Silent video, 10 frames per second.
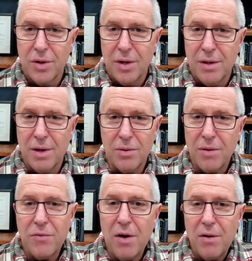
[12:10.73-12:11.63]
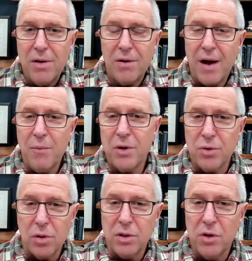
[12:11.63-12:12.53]
I went
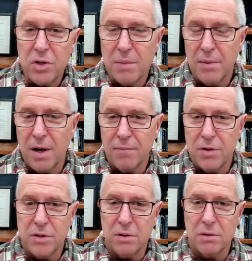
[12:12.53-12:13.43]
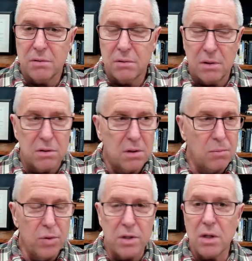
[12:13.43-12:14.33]
to a leadership conference here a couple
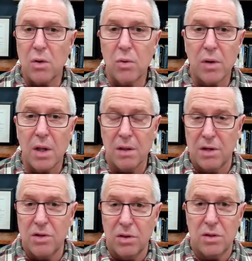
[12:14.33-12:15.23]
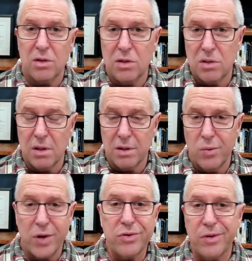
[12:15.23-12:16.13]
weeks ago, and they sent this
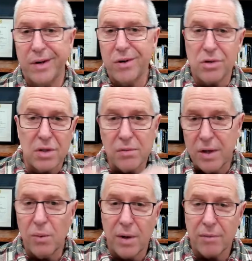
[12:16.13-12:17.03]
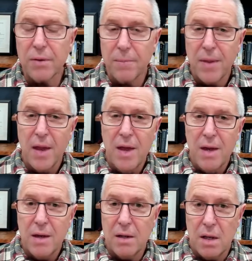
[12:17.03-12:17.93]
questionnaire, survey, whatever,
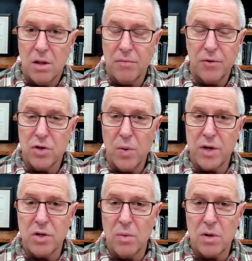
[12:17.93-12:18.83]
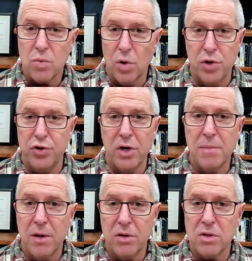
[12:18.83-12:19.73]
and the first question was, where did you hear
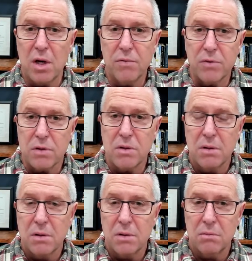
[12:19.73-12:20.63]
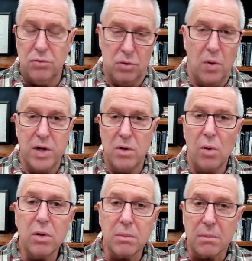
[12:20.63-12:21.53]
about this conference? So I told them.